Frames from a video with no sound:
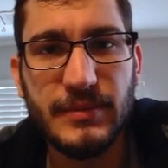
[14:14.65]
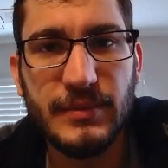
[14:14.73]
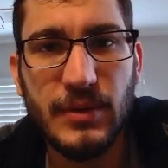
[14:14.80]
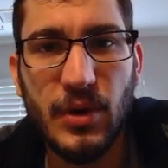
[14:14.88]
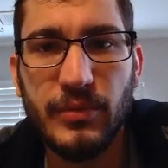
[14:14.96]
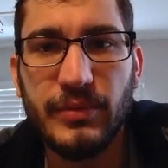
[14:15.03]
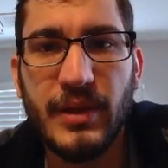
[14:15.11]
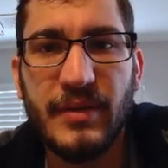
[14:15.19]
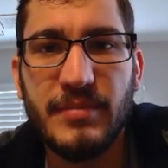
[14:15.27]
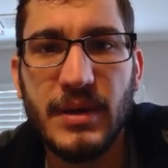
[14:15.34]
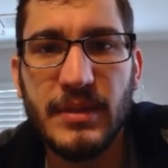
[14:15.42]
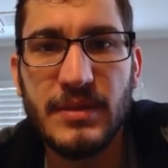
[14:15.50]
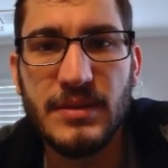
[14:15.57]
Hopefully I've
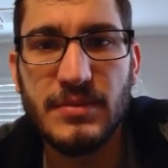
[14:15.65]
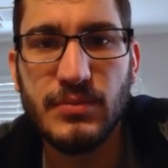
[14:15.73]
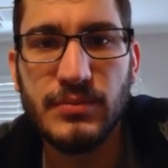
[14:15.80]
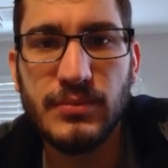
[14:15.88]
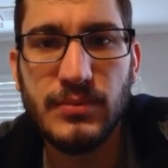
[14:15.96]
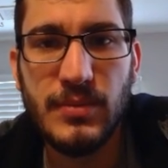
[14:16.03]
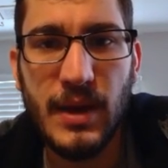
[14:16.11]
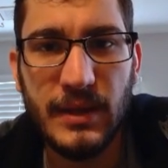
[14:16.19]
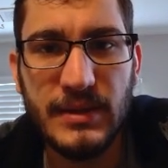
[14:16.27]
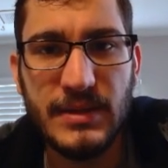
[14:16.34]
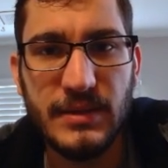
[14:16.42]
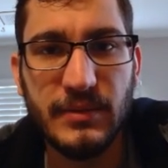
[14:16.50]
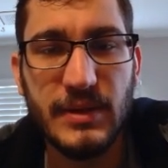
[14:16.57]
made this
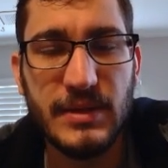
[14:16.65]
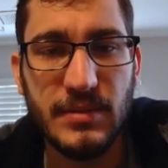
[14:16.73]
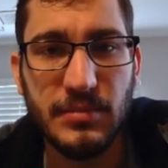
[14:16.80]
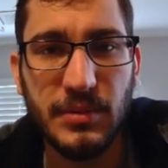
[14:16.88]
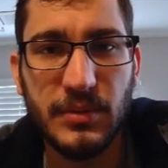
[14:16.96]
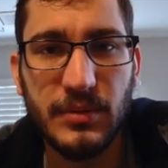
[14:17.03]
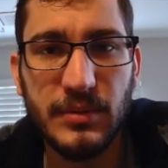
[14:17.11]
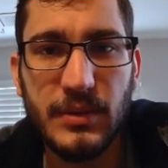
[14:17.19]
relatively simple.